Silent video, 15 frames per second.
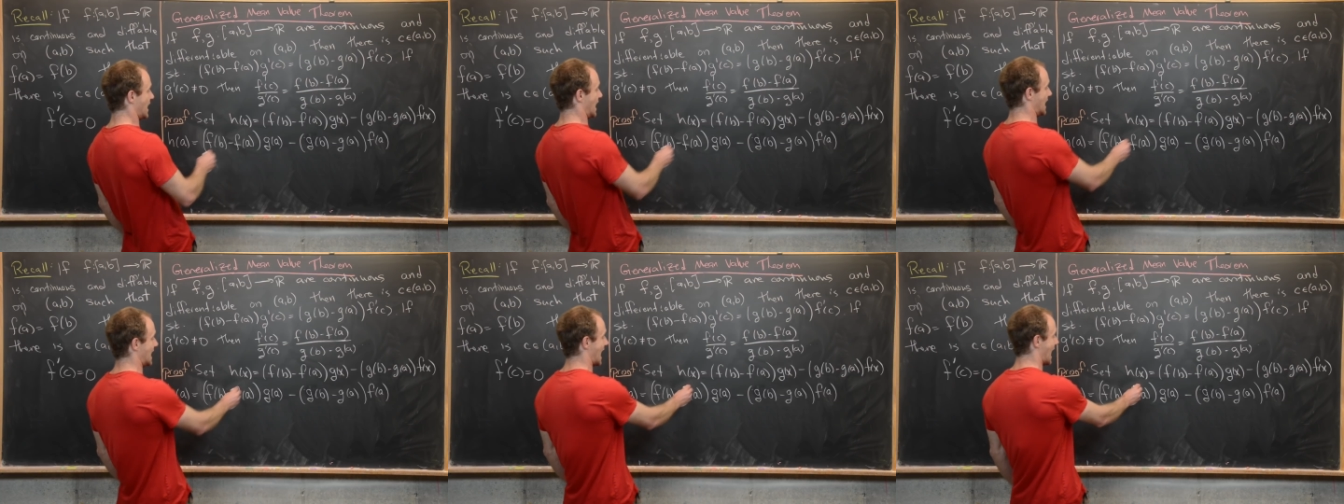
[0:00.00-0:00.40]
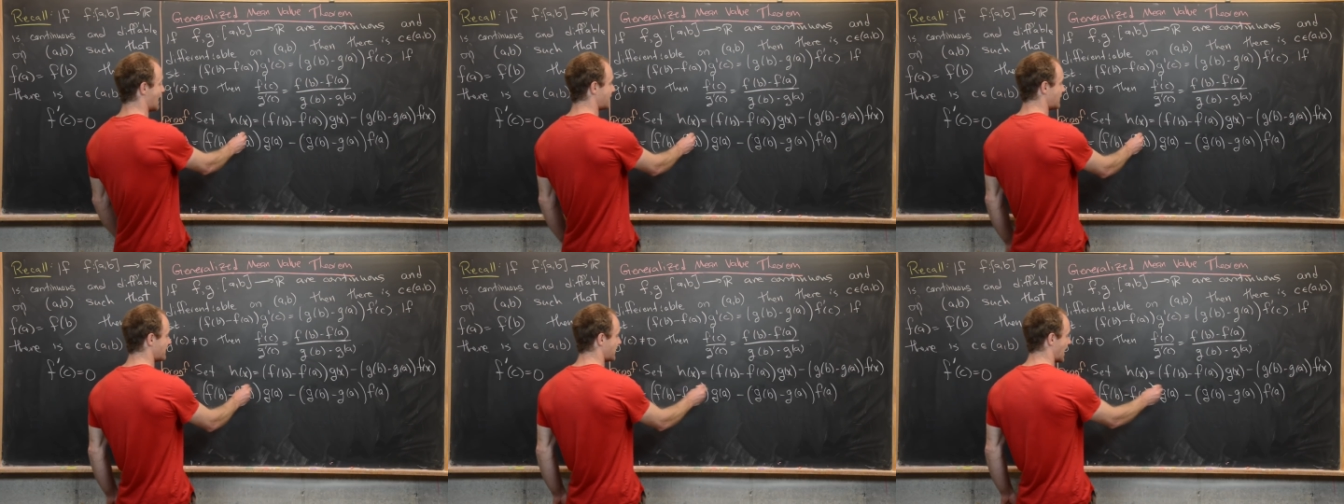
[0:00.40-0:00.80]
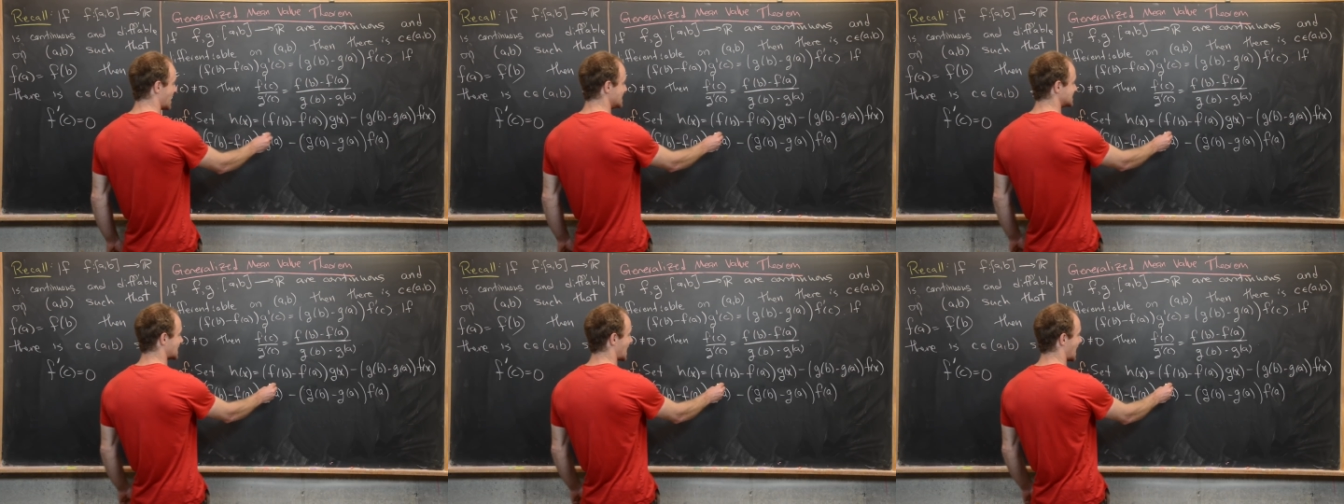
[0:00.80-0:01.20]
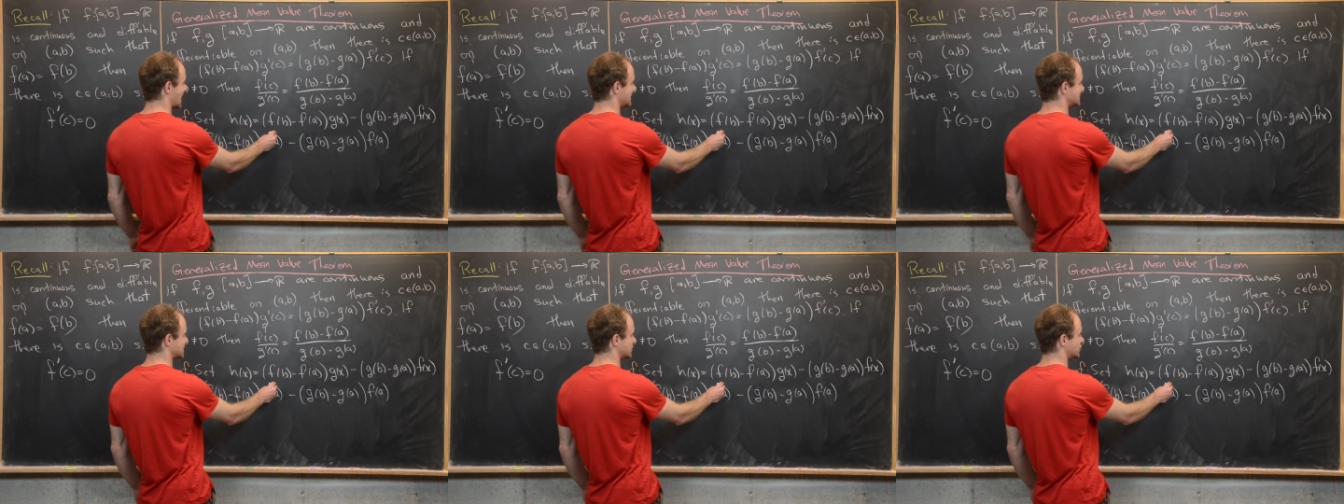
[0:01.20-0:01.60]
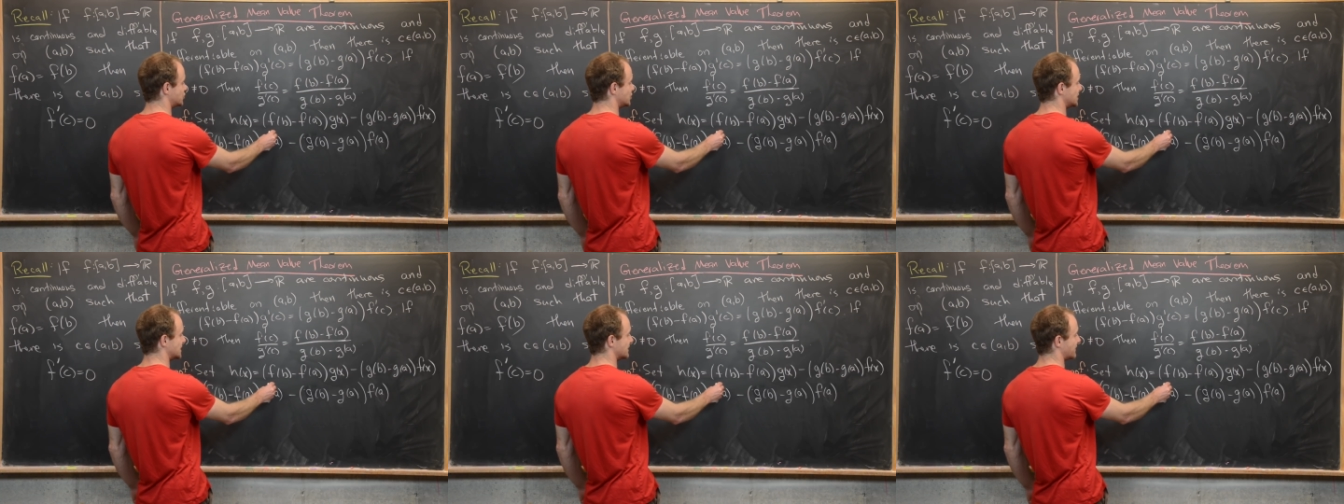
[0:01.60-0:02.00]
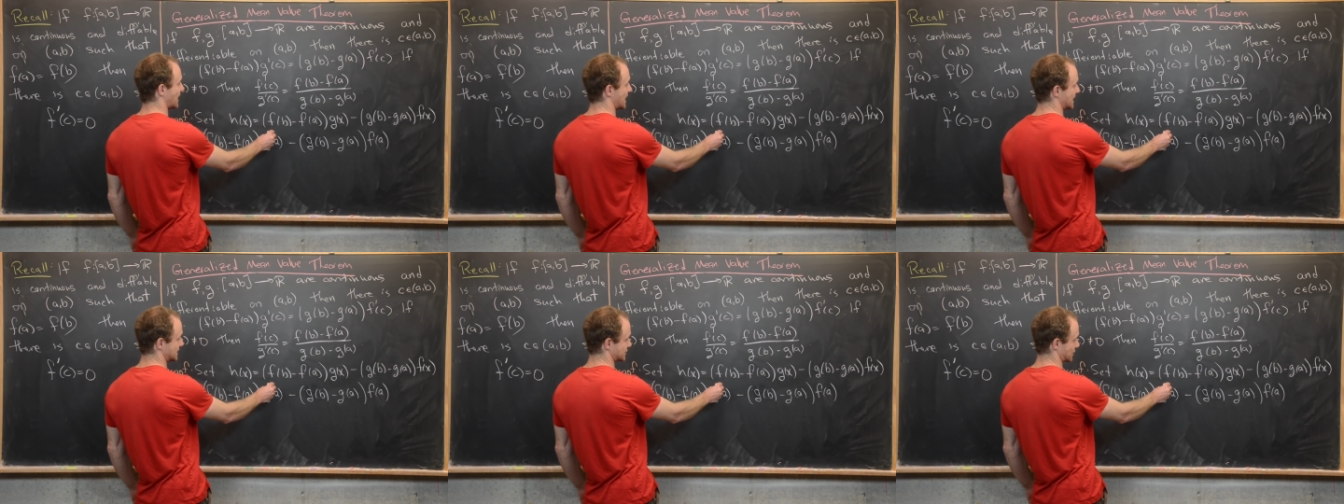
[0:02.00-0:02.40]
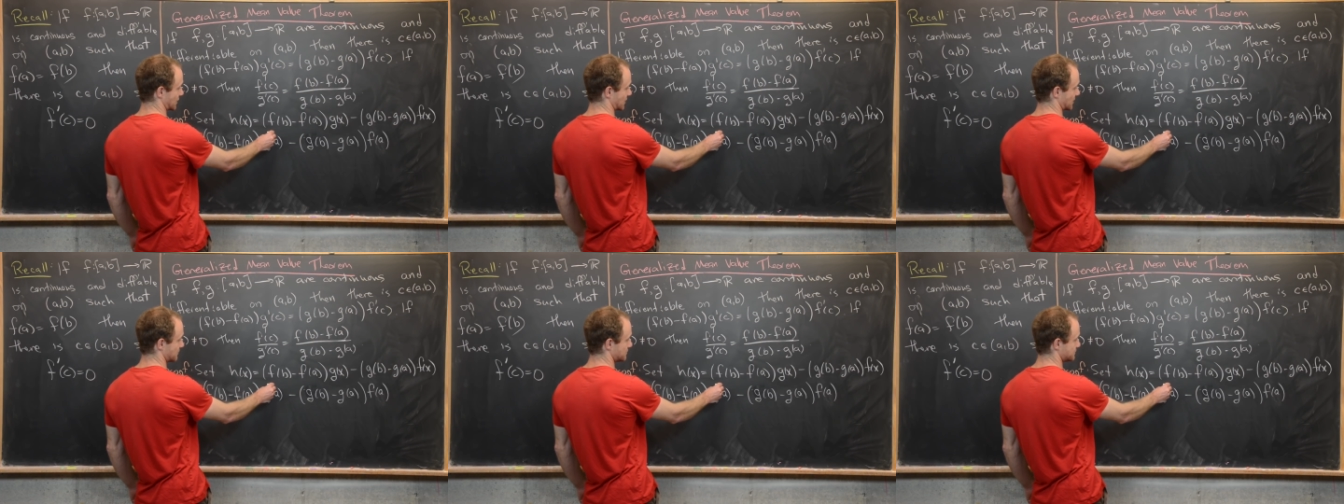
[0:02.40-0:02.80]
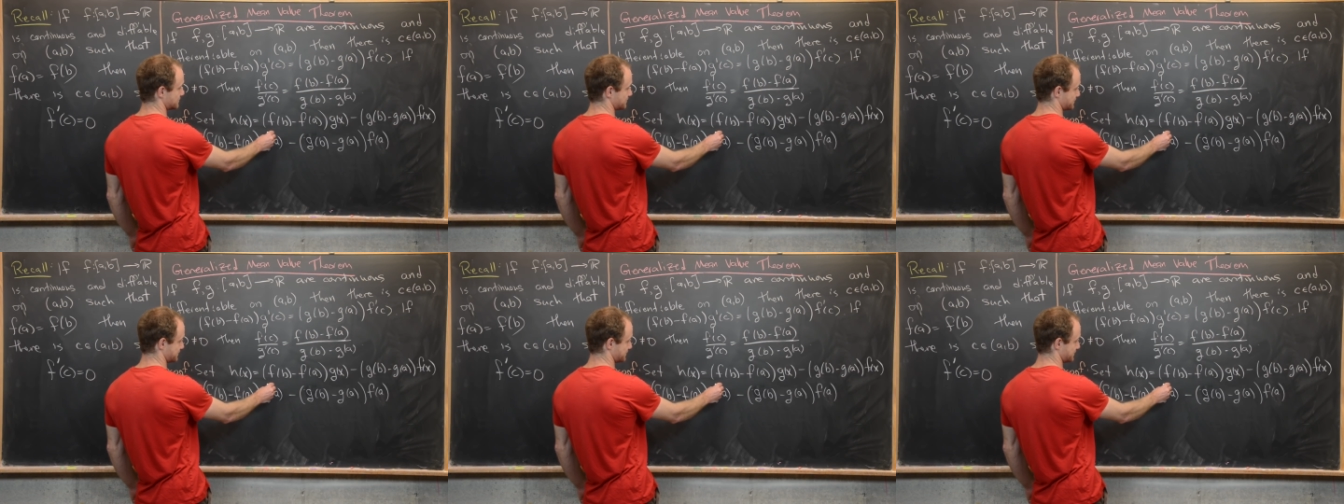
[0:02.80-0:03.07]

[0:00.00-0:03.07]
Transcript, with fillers: an f of a times a g of a term.